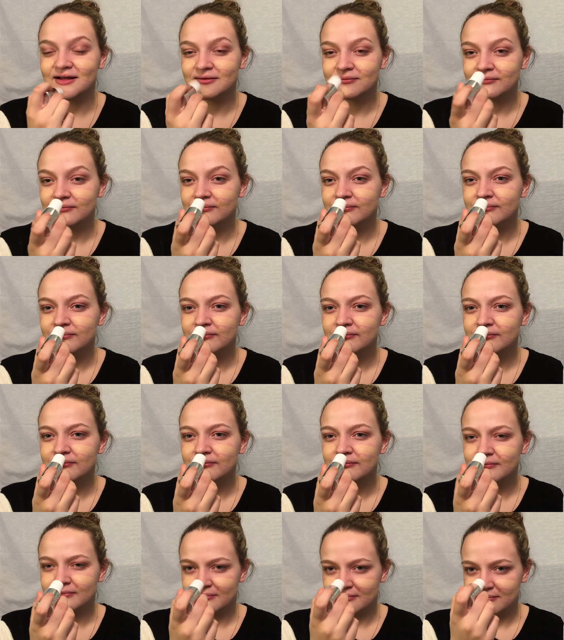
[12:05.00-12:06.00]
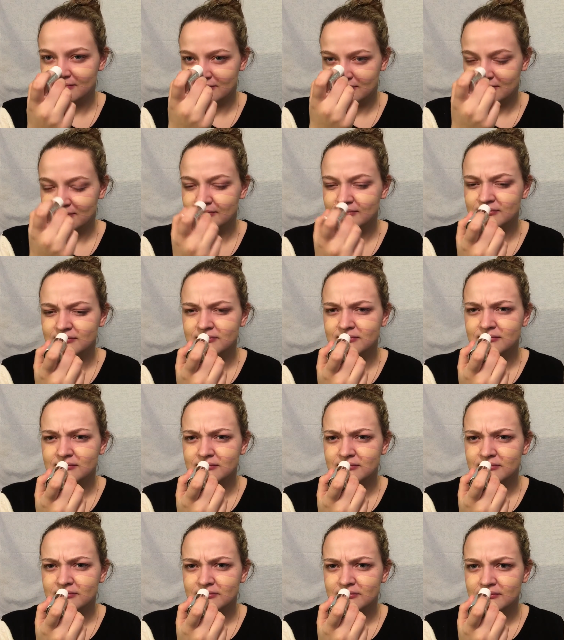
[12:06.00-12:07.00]

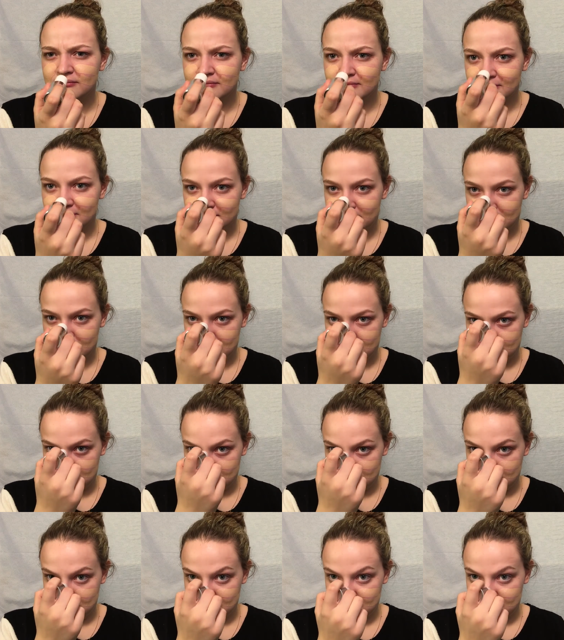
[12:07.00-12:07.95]
(no one is talking)